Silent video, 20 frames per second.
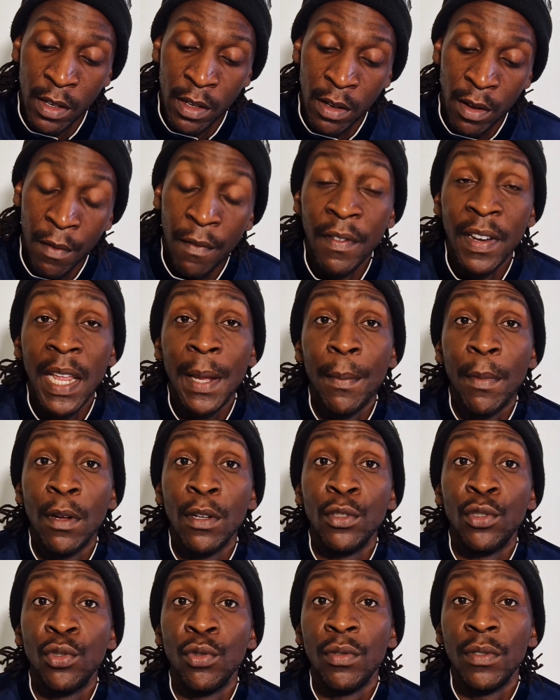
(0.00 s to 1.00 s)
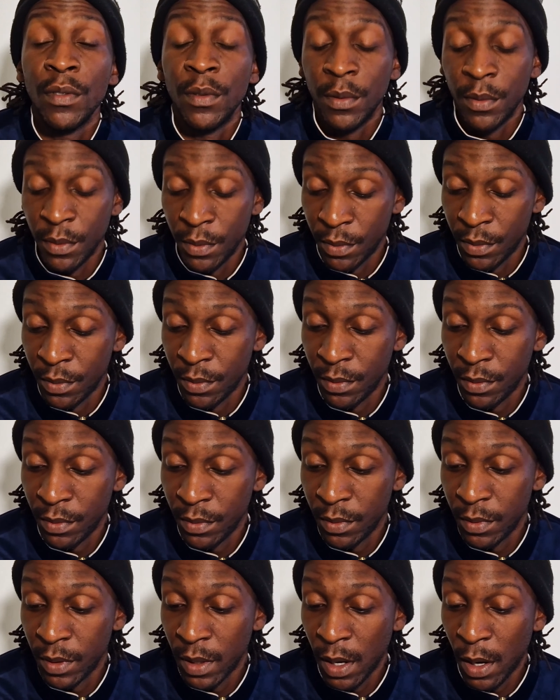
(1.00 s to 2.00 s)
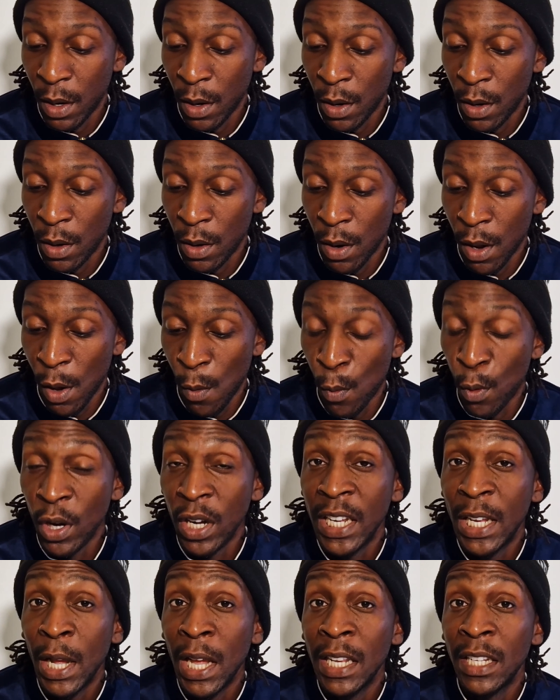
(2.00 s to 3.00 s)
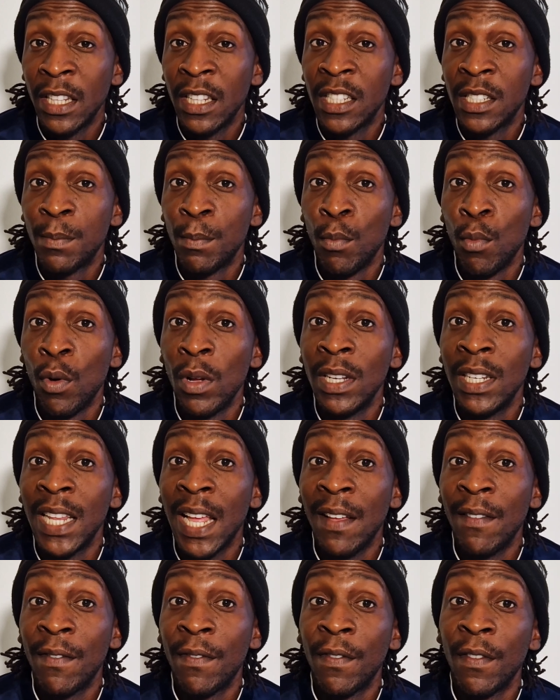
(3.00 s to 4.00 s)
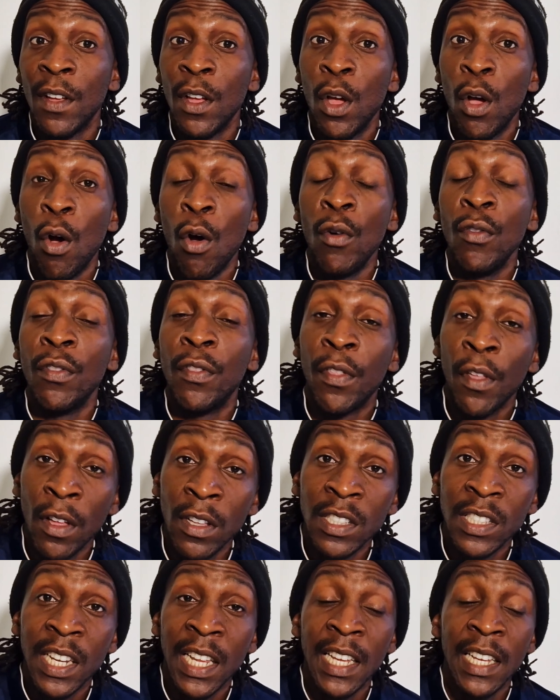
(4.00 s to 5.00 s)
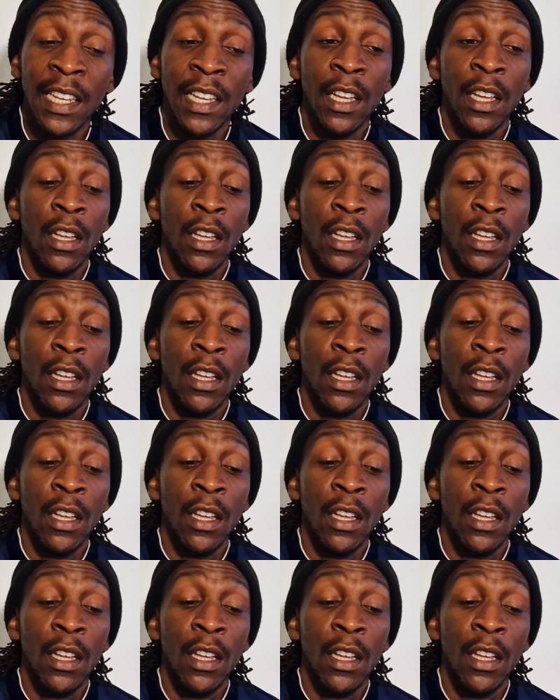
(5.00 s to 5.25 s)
Neymar Jun. We're going to get into this more in depth on Thursday.